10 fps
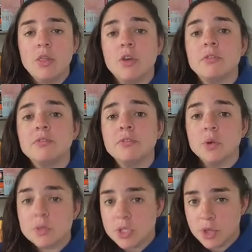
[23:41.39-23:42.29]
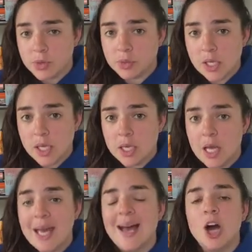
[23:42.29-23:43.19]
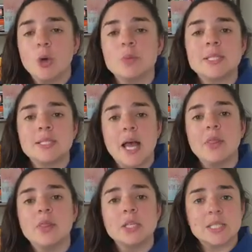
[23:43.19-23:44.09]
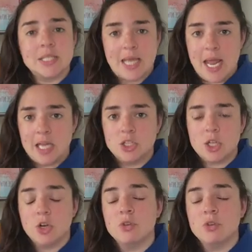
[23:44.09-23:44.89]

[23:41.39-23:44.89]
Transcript: The first 3 help set the stage